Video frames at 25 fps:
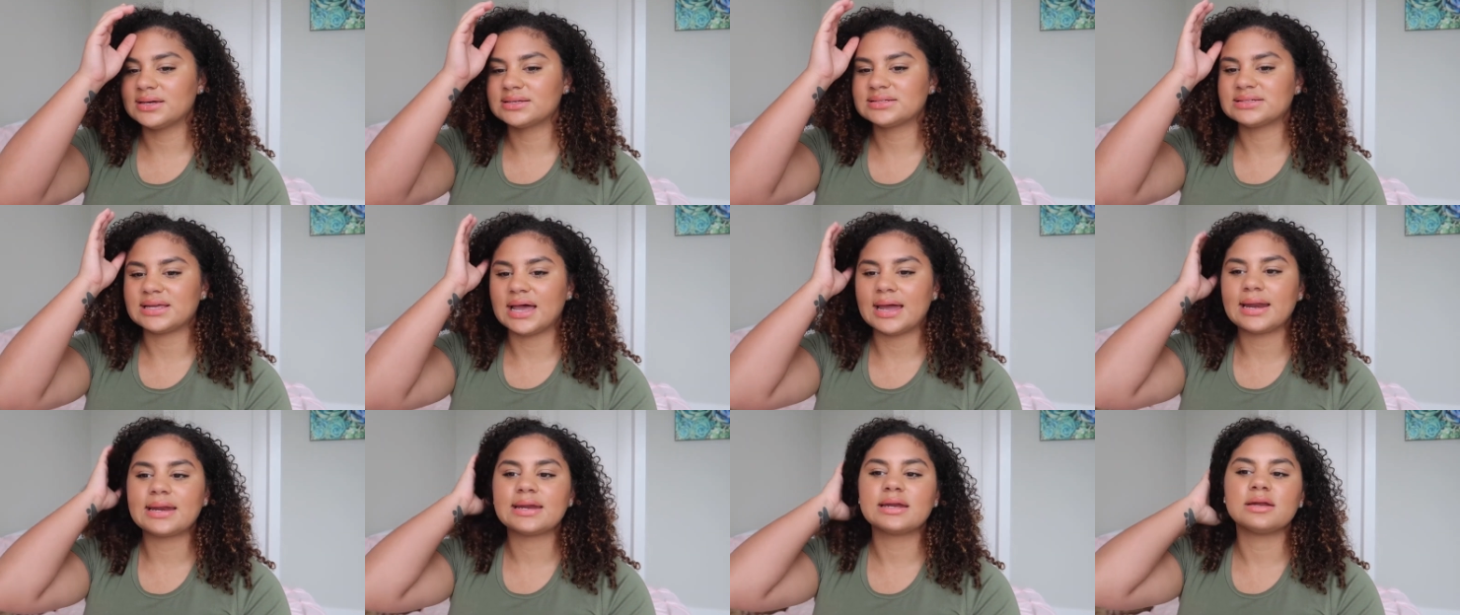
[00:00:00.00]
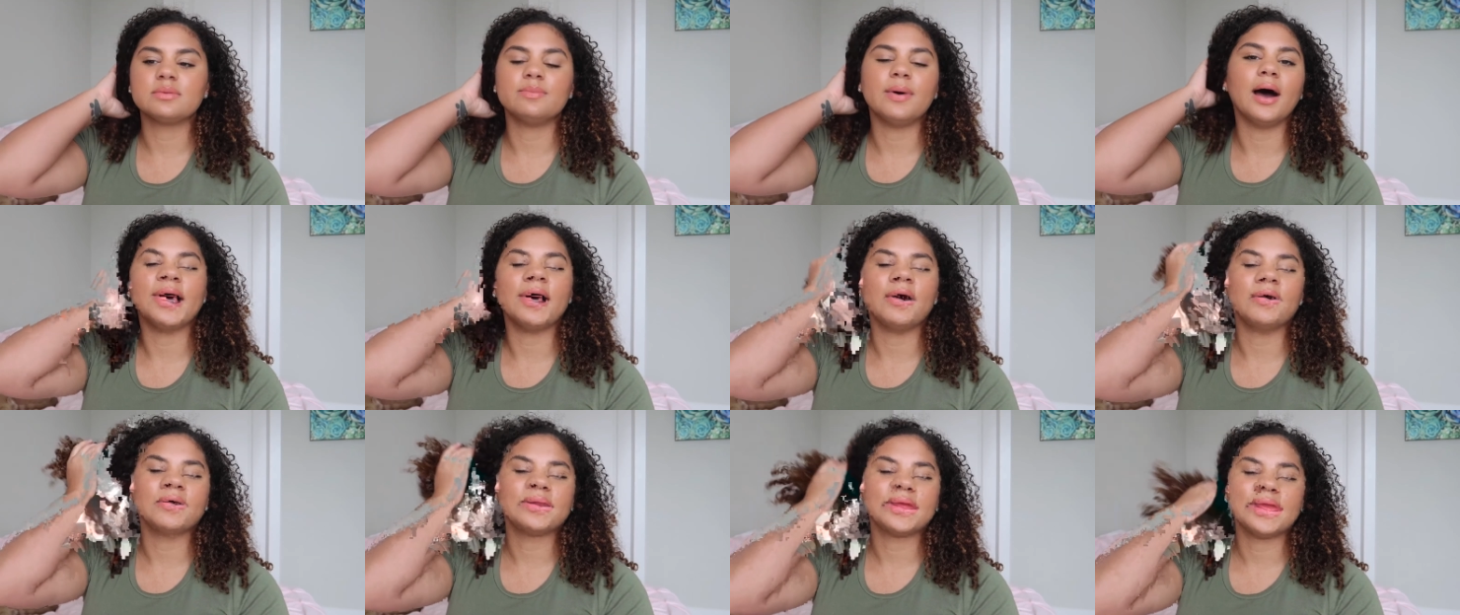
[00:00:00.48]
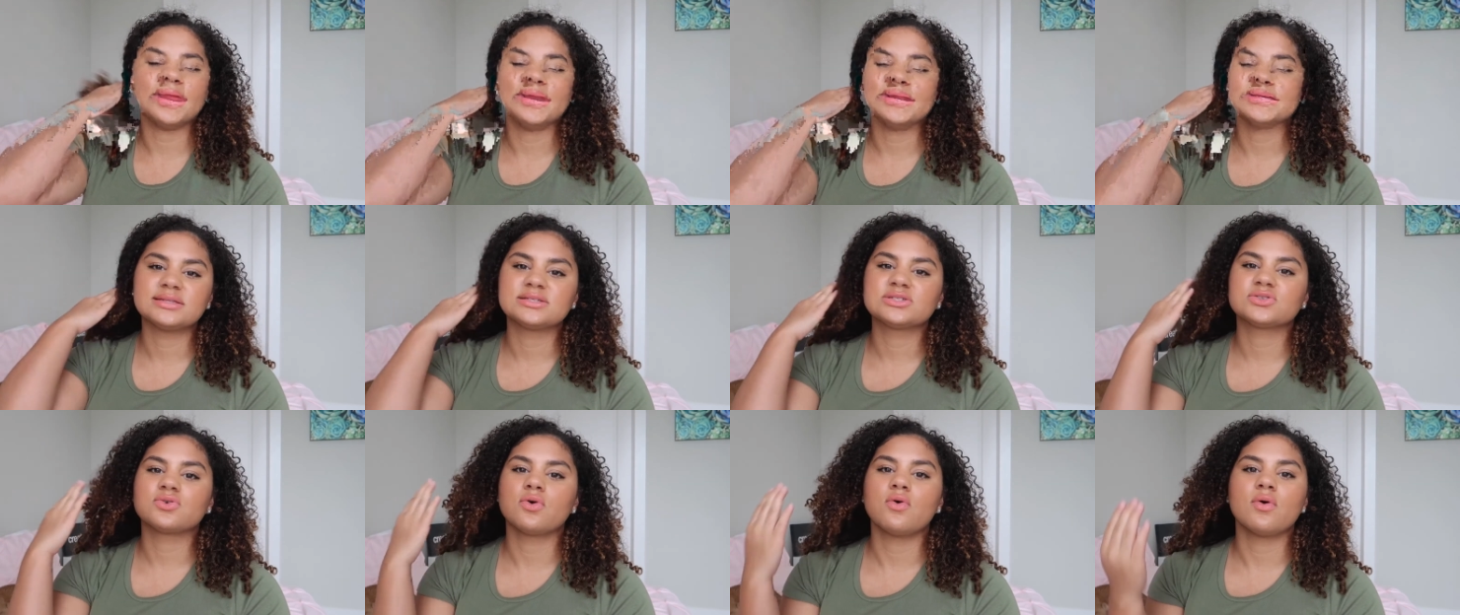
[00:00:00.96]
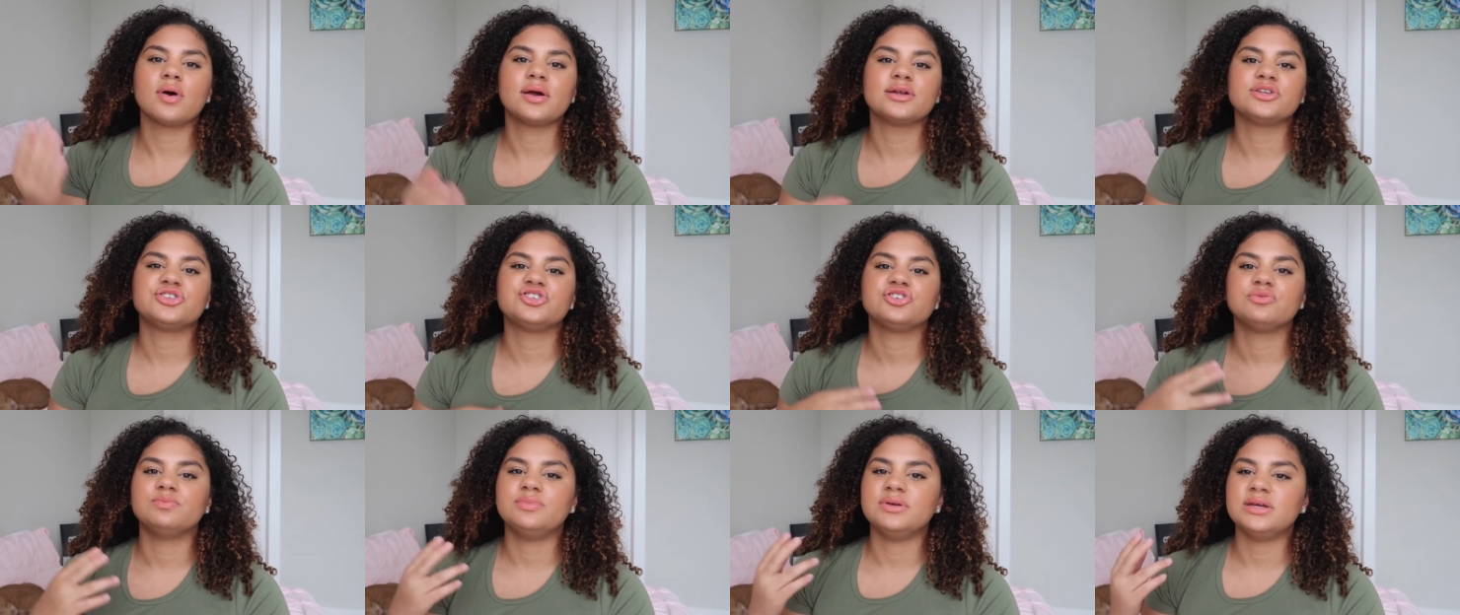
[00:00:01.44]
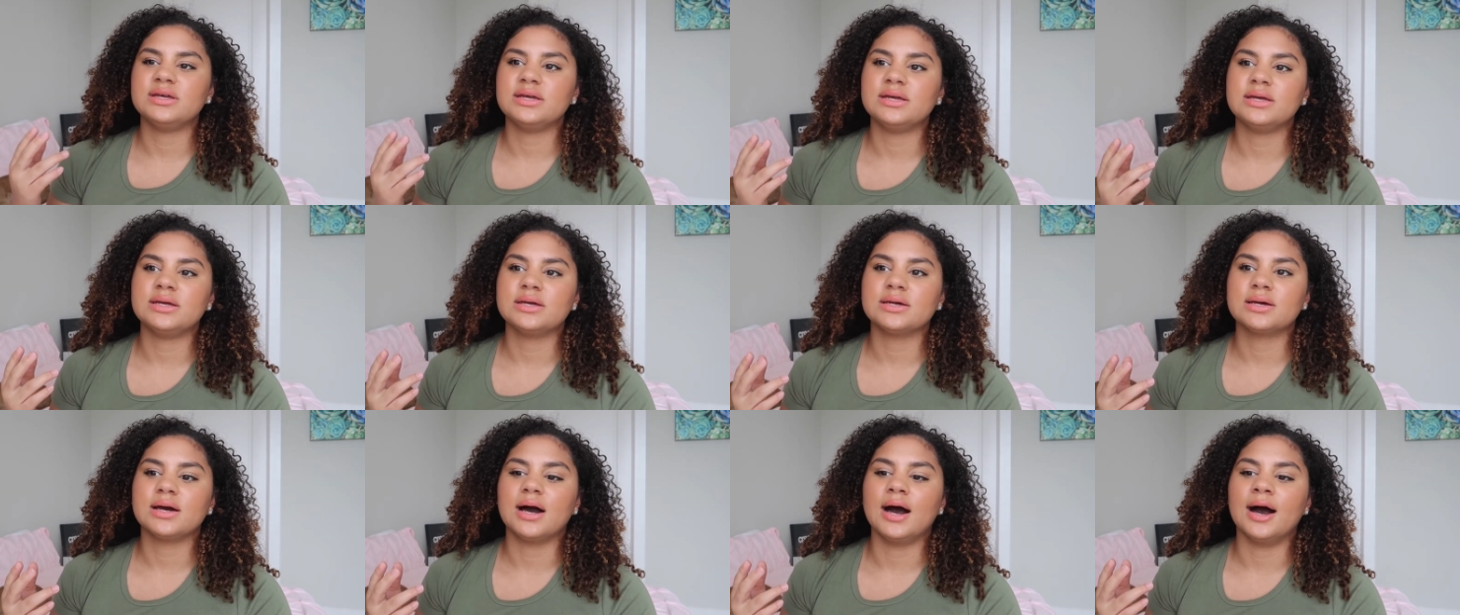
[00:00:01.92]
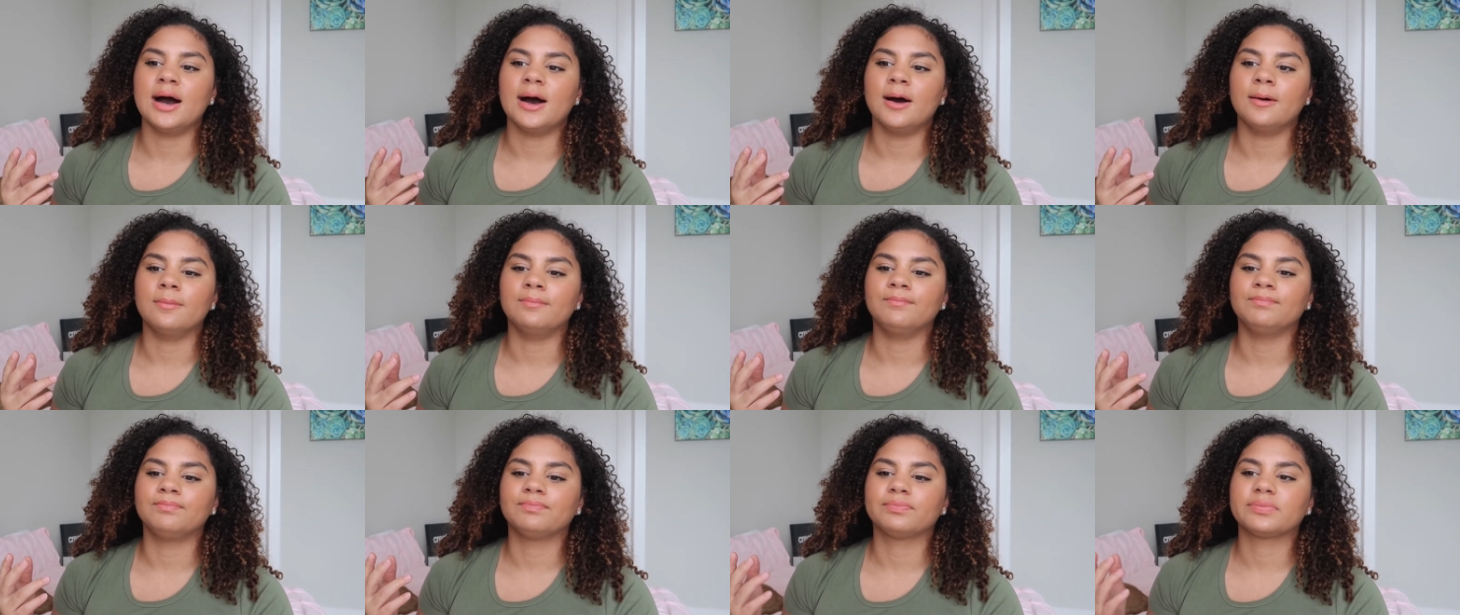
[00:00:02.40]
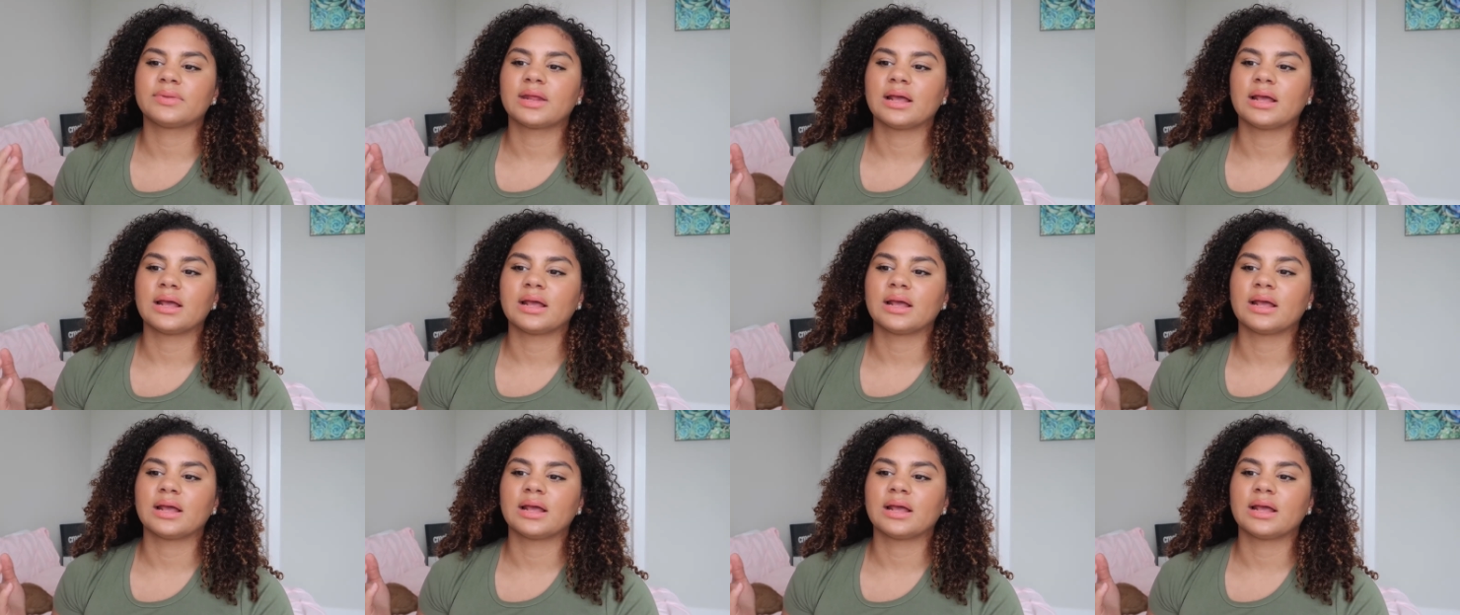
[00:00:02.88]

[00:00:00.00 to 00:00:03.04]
excited about and it's going to be um,